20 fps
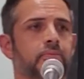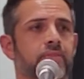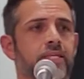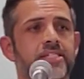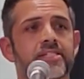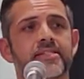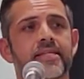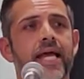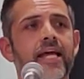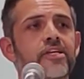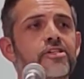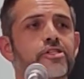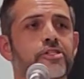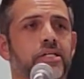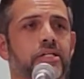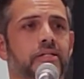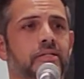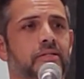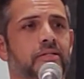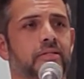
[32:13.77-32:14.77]
this
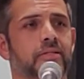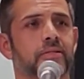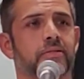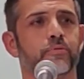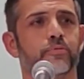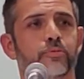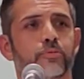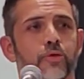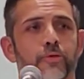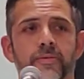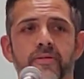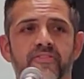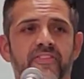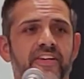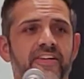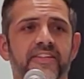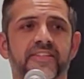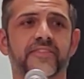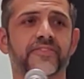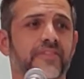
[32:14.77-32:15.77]
nation would be
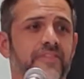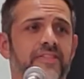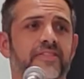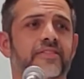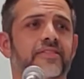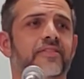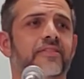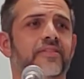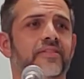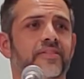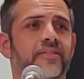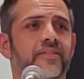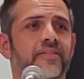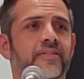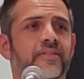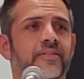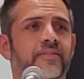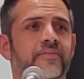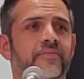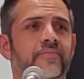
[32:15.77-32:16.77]
very different.
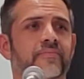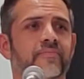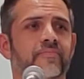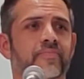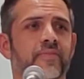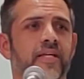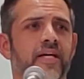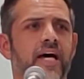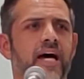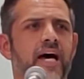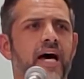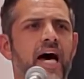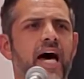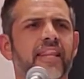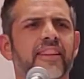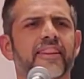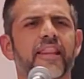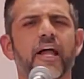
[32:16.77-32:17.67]
A